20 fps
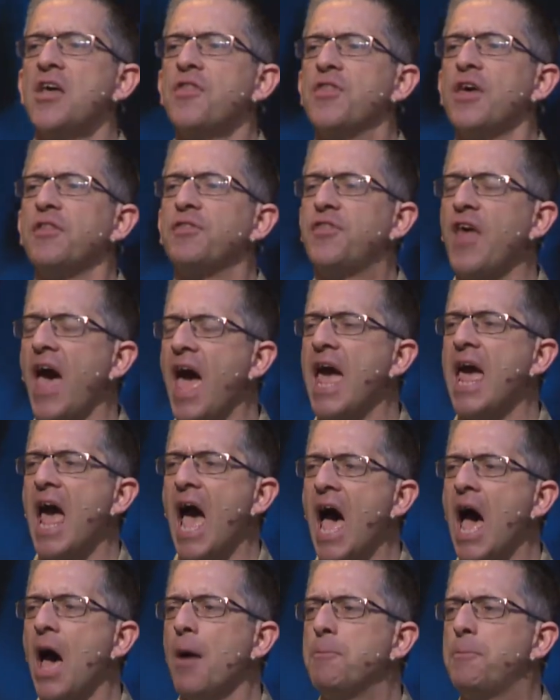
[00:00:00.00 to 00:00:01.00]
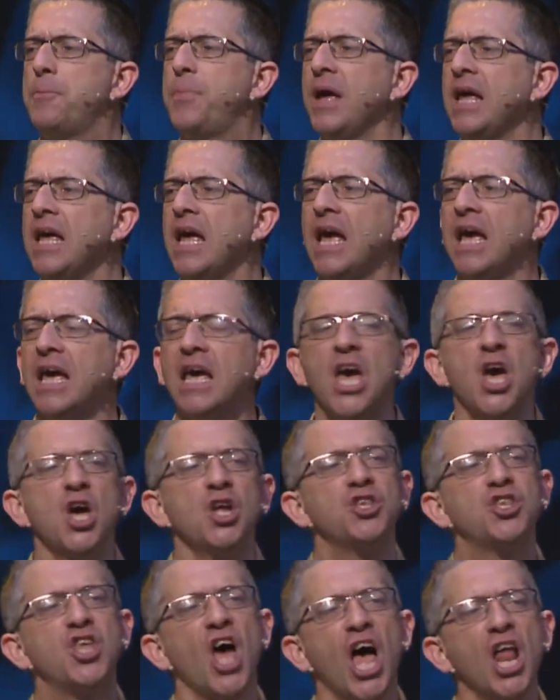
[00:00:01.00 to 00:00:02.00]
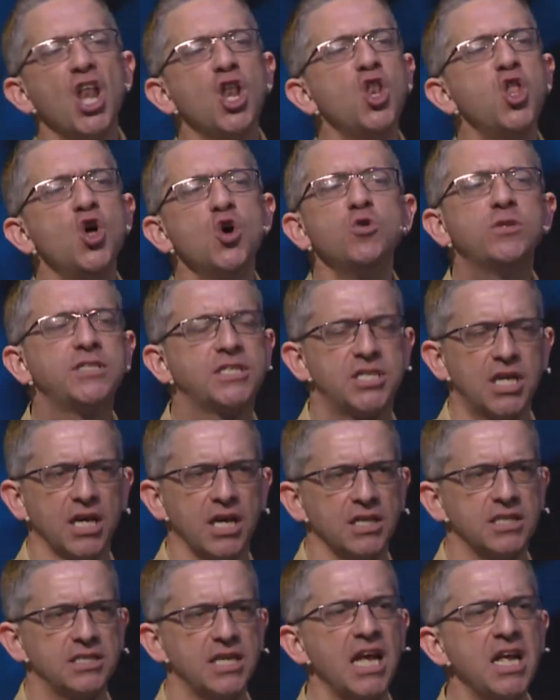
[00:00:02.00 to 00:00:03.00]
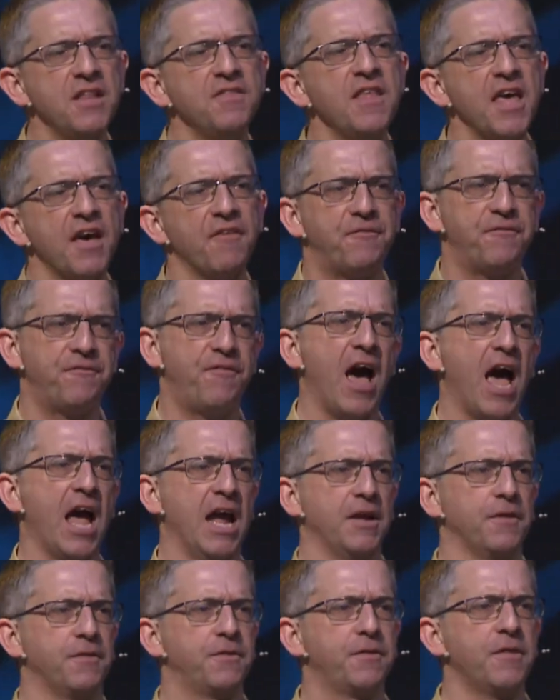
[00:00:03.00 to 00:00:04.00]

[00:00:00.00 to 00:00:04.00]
that they are being diluted in their faith.